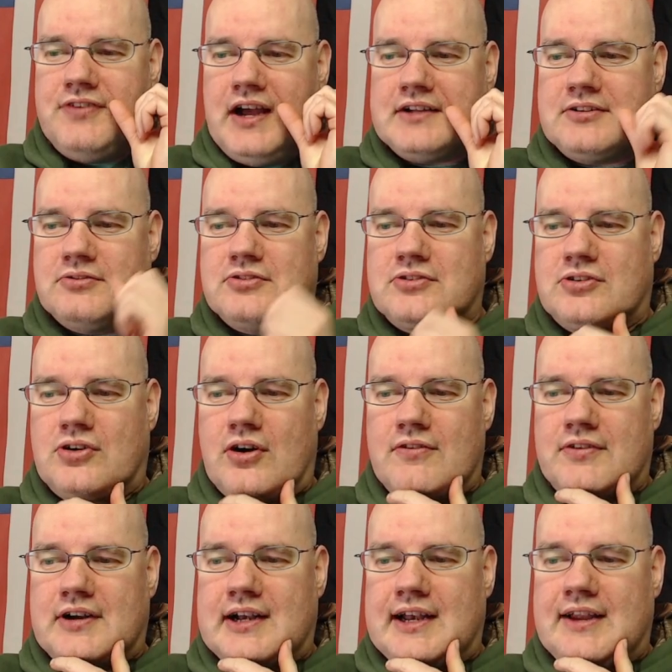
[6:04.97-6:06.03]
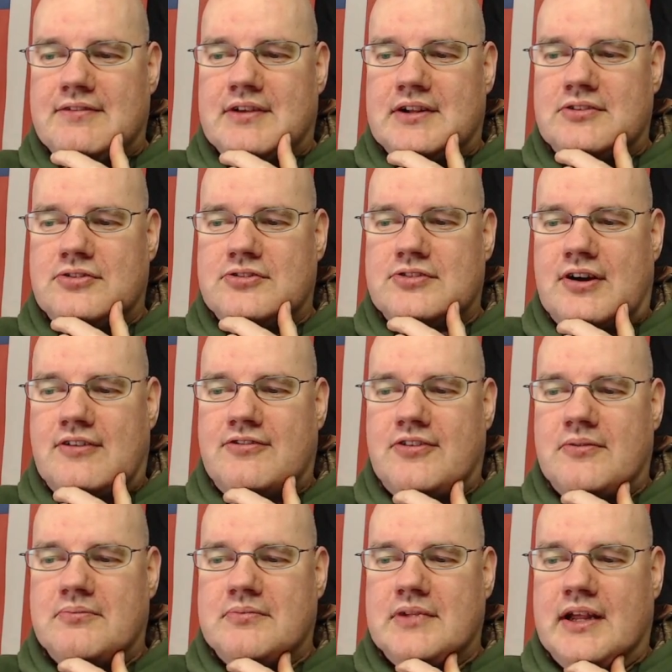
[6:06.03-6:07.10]
fact it was Grover Cleveland who served
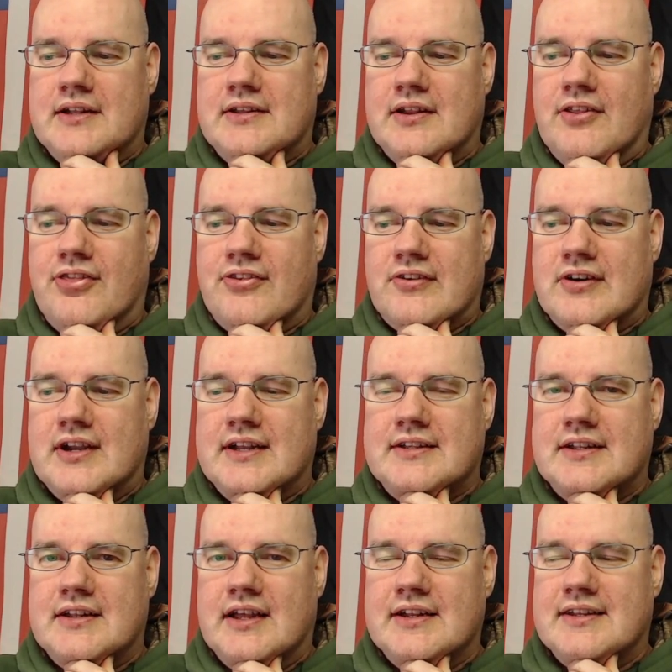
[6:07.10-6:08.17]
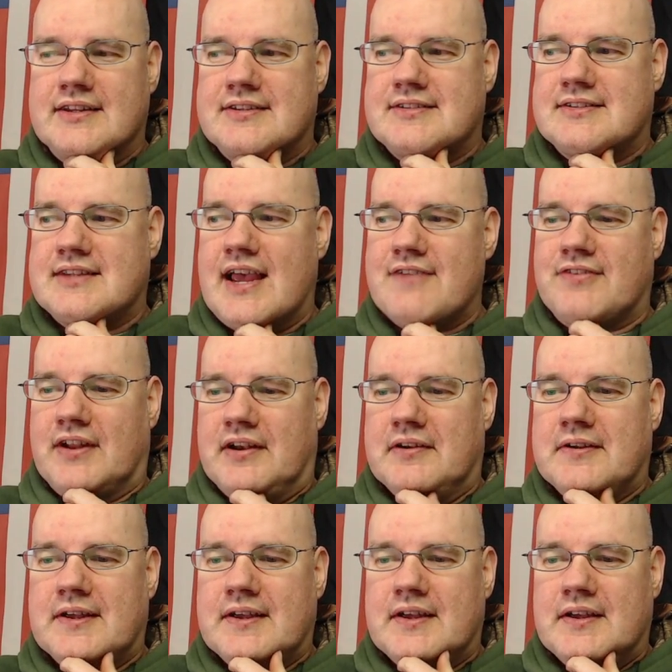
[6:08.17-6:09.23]
from 93 to 97.
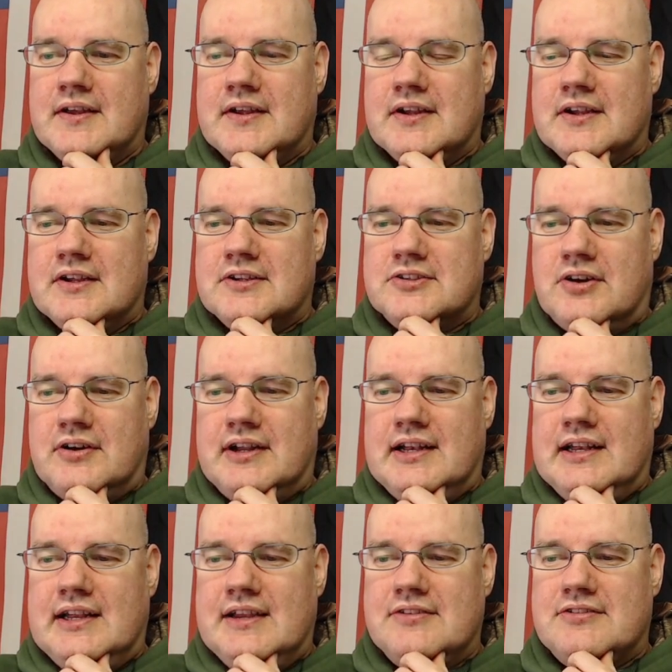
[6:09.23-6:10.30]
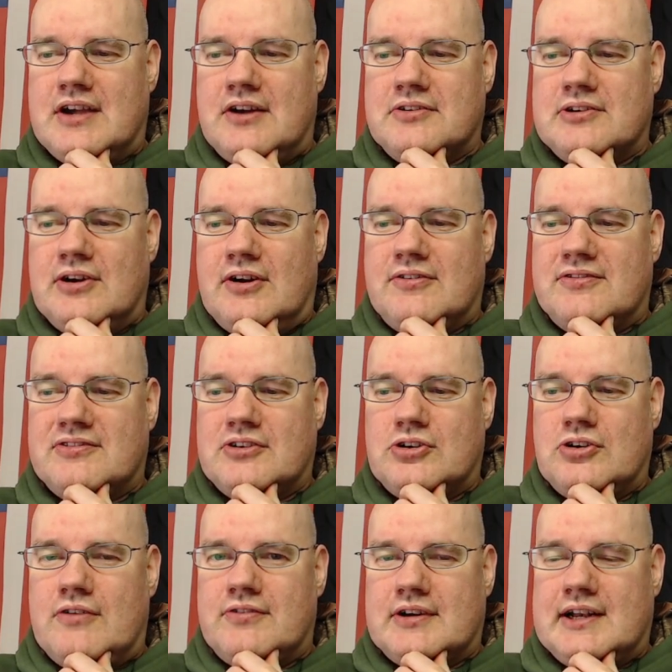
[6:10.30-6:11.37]
So it leaves out
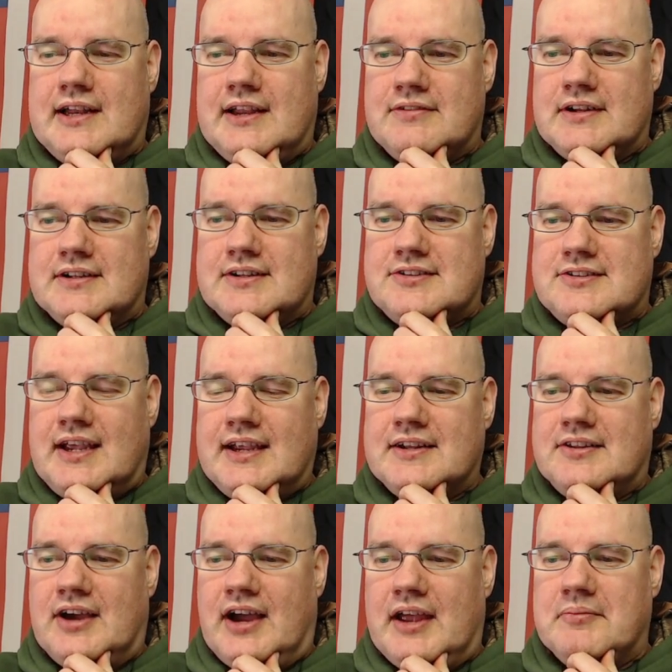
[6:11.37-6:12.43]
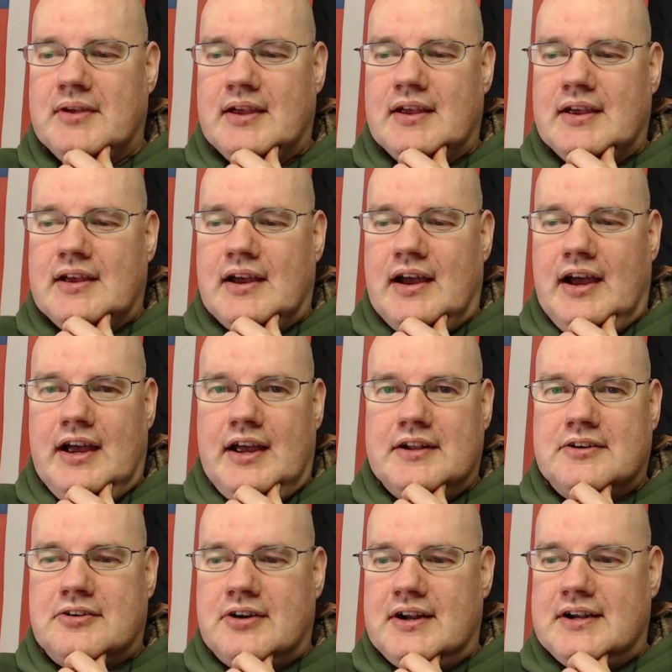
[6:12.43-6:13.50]
Grover Cleveland the second time
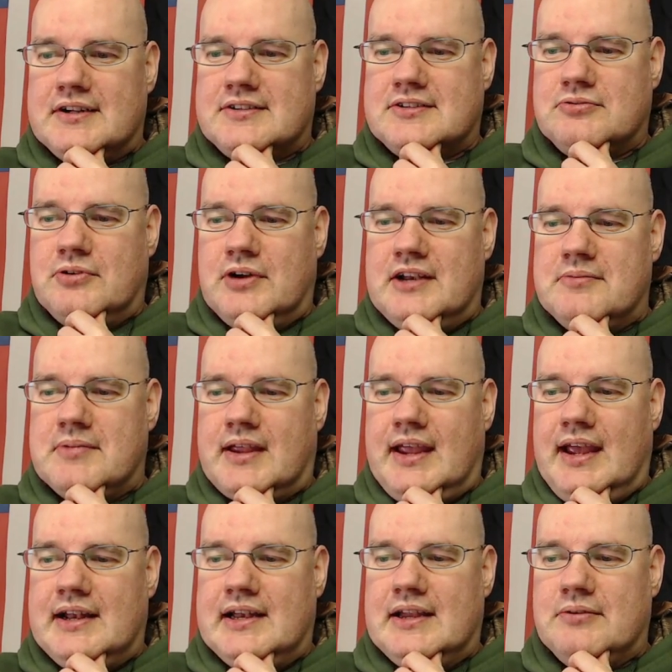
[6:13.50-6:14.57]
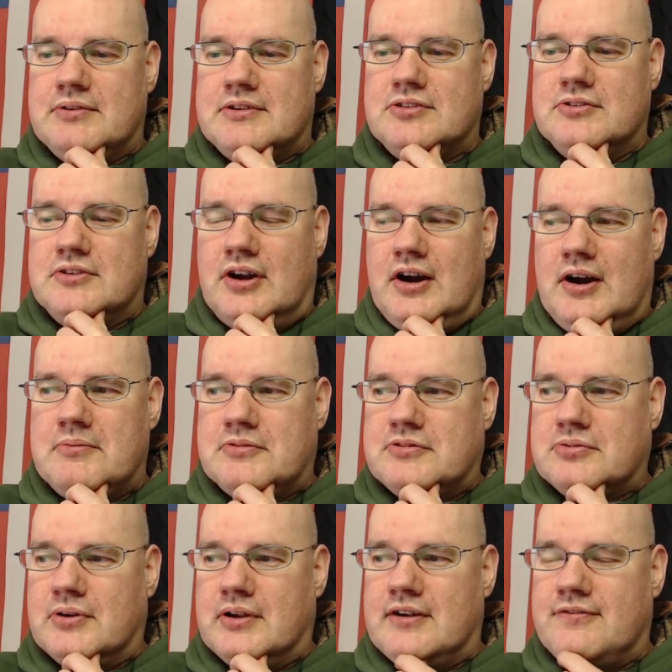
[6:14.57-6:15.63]
and credits William McKinley with 2
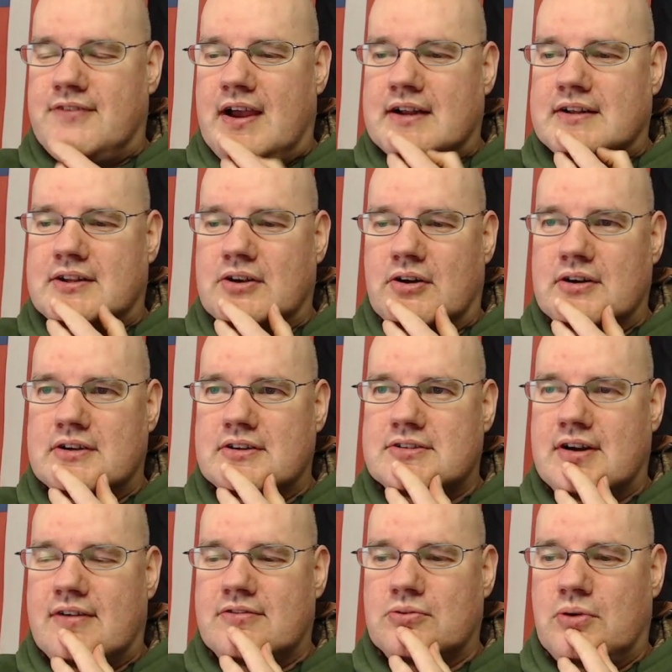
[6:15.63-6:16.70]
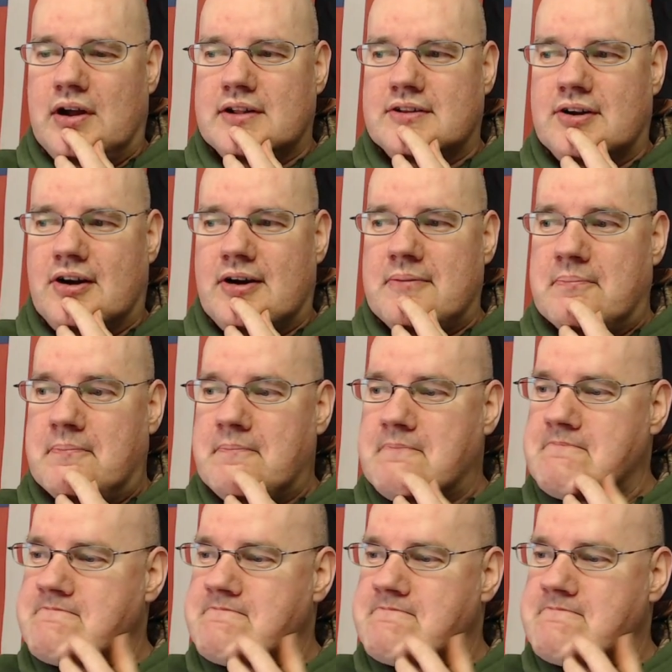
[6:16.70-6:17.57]
terms, when in fact he only served 1 term.